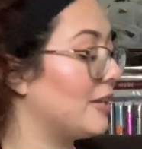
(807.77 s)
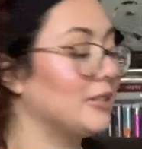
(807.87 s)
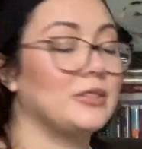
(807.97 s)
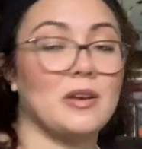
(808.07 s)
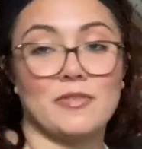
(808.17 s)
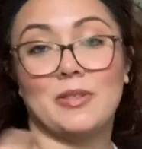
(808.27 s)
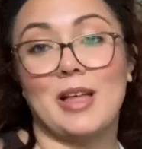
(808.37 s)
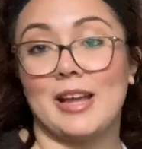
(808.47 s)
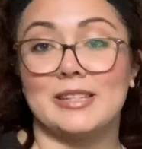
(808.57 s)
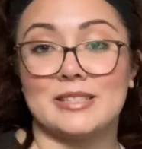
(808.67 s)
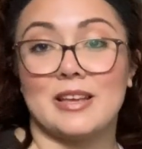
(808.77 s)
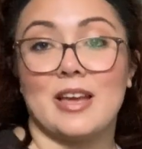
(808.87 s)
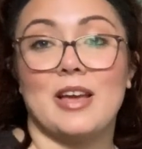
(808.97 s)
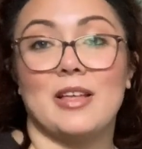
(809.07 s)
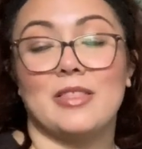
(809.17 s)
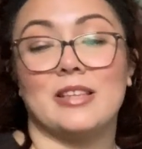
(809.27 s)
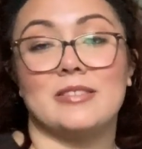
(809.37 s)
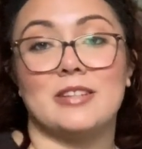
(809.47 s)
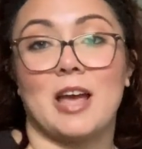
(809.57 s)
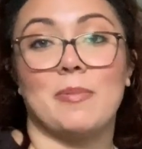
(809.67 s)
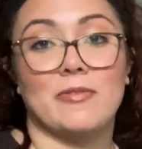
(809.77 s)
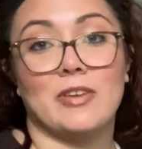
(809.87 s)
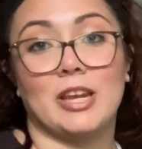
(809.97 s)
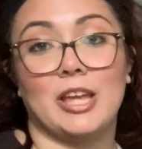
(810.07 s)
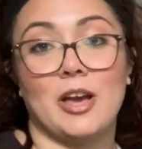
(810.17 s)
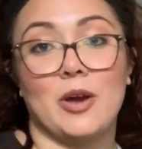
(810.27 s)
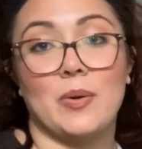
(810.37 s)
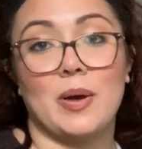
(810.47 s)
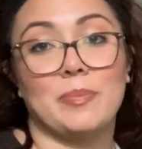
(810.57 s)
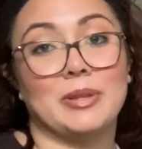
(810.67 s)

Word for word: So if you liked this type of video,